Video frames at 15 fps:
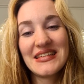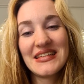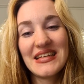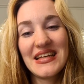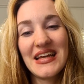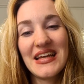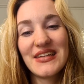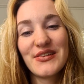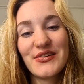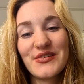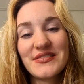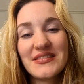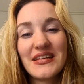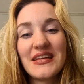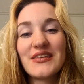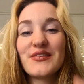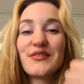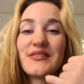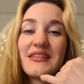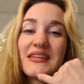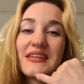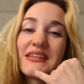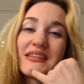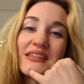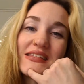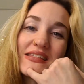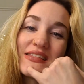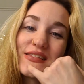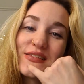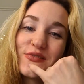I don't think this
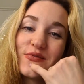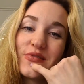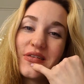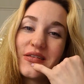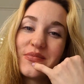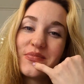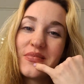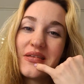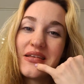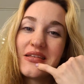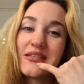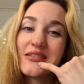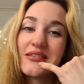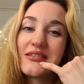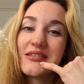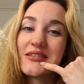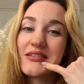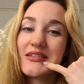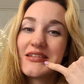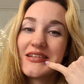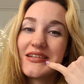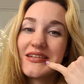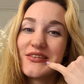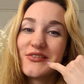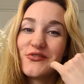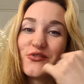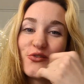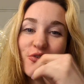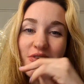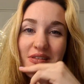is the right place
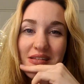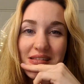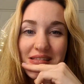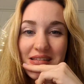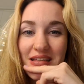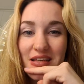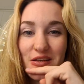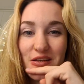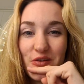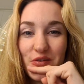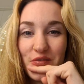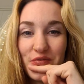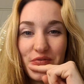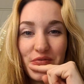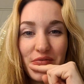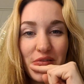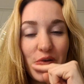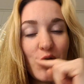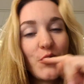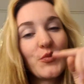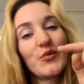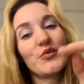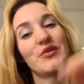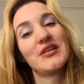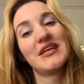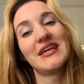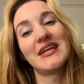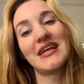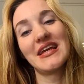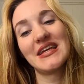for this kind of
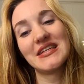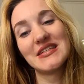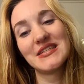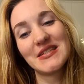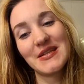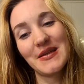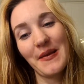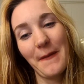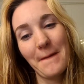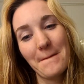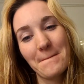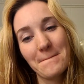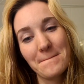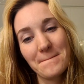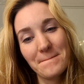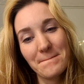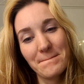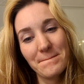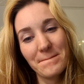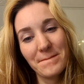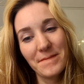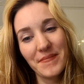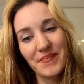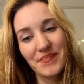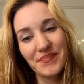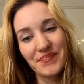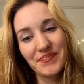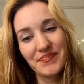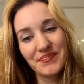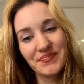communication.
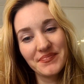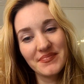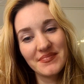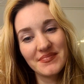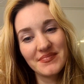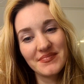Mm.